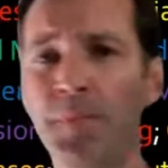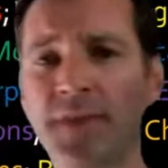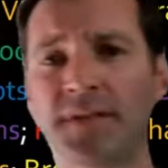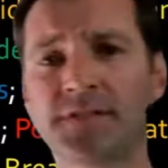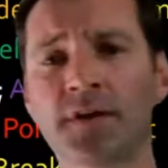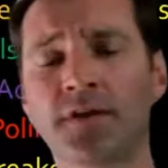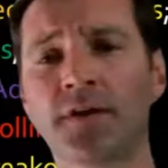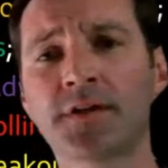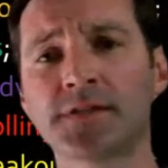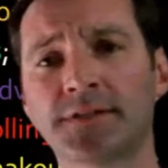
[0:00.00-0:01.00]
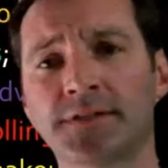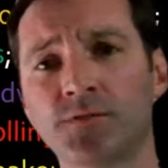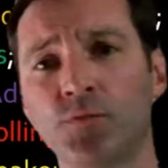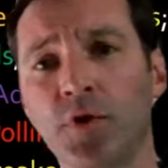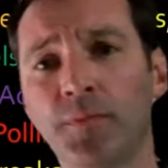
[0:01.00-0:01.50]
But these synchronized
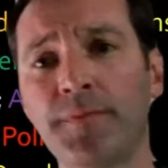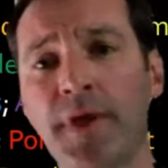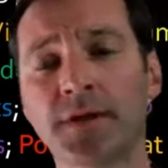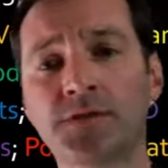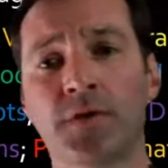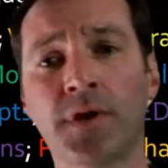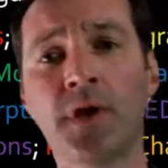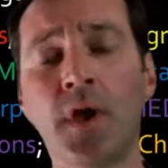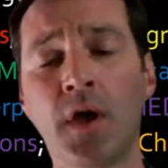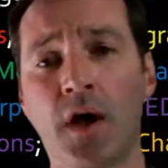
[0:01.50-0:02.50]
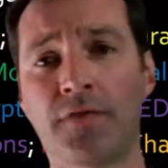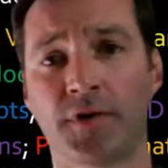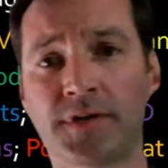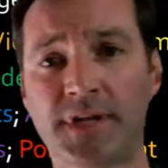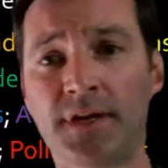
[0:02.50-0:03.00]
lessons will be mandatory
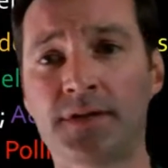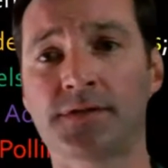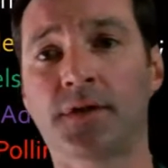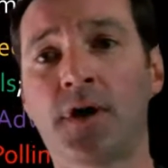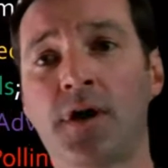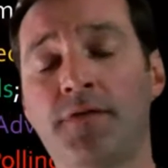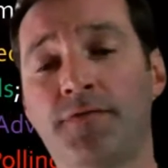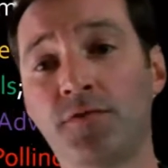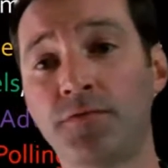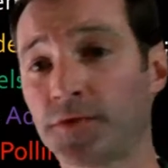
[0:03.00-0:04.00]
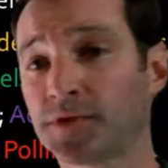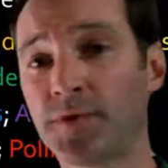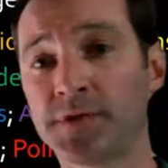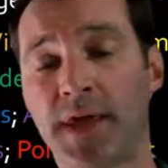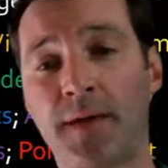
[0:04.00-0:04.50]
for attendance. If you, for some
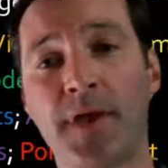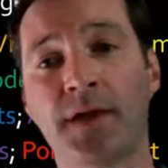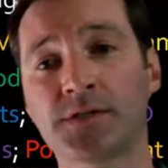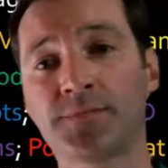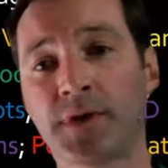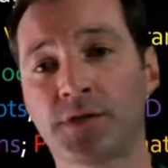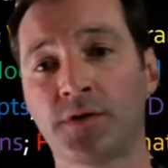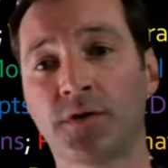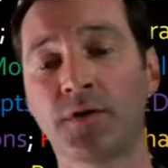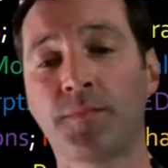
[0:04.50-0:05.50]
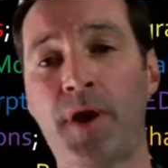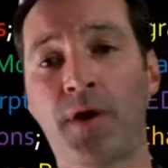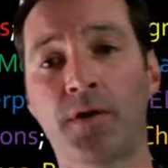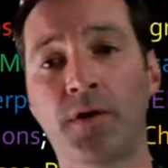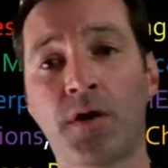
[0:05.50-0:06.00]
reason, can't make it, just make sure your
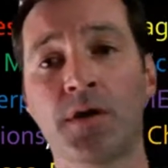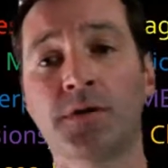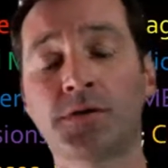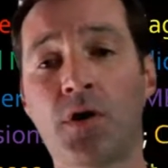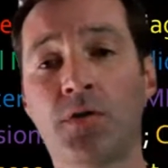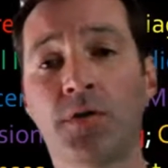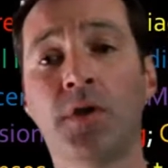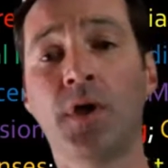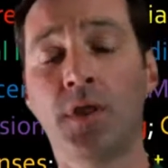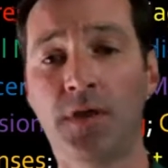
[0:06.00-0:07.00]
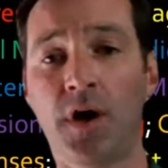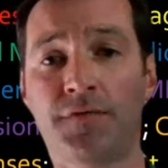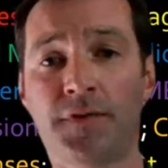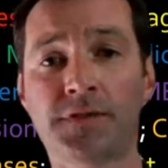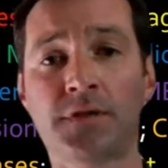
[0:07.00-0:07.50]
parent or guardian is calling the
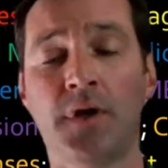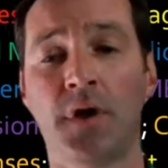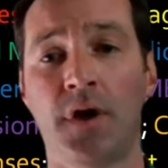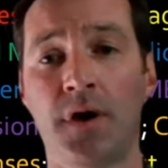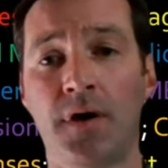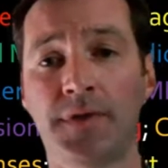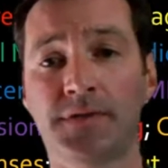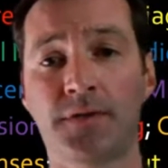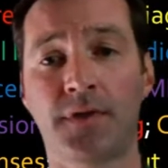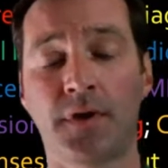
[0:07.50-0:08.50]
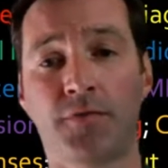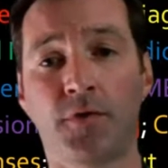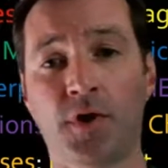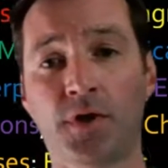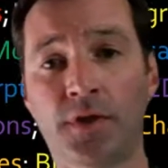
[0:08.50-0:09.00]
office, and so
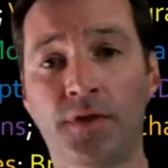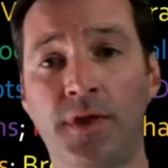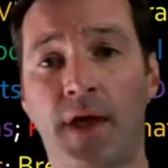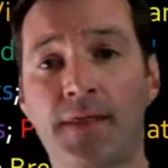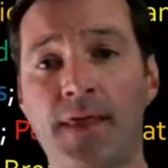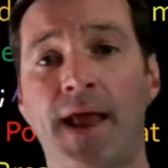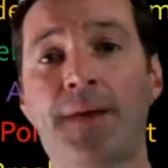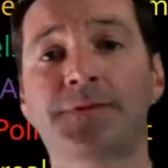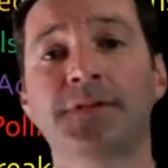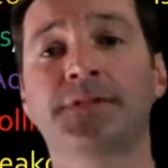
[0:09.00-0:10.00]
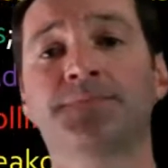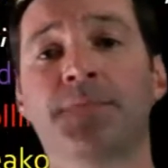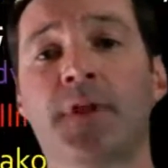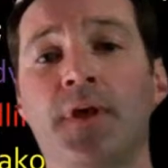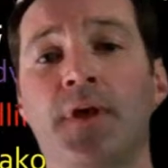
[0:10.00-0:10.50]
therefore you're clearing that
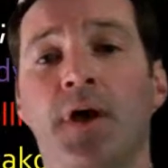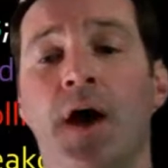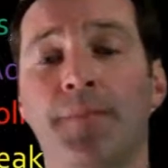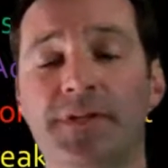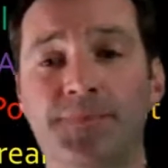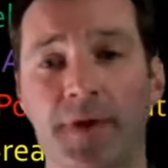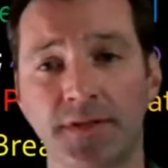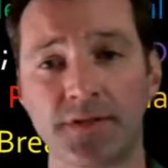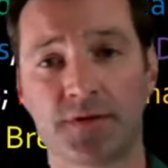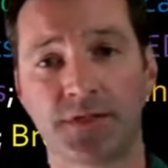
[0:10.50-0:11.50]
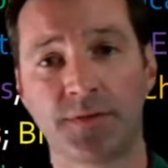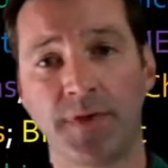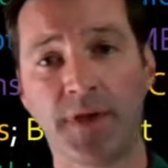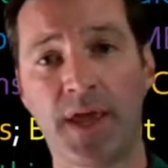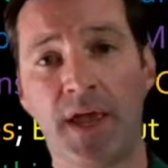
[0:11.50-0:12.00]
absence. I'm expecting the students to
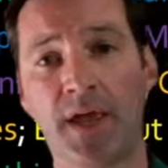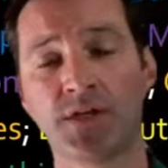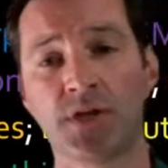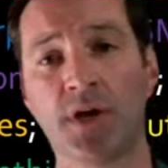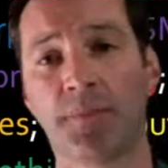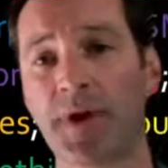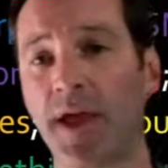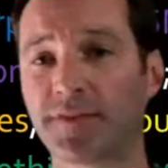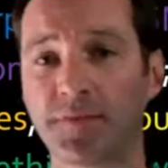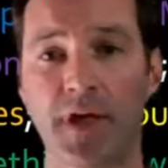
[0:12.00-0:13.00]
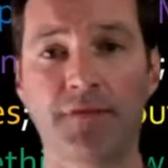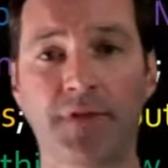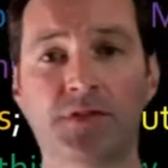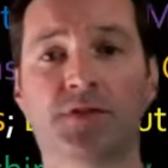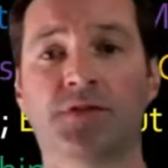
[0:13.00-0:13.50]
be engaged. I'm going to have some live
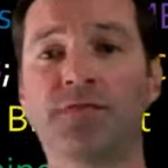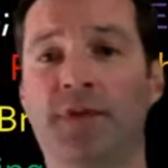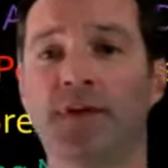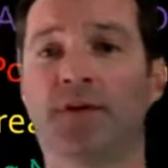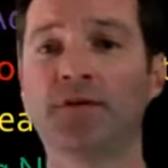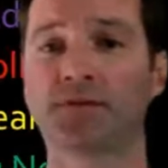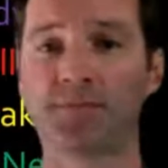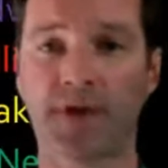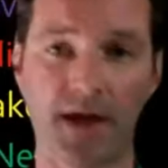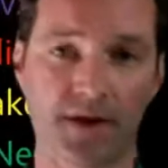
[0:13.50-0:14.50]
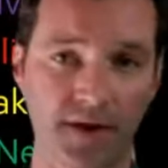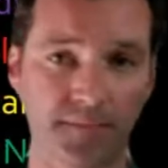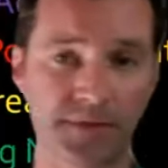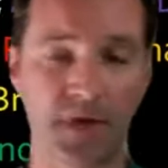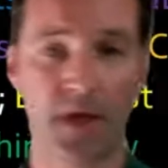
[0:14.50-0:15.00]
lectures, some videos, some
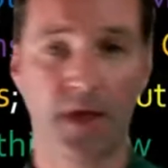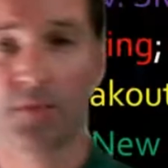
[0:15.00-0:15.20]
diagrams.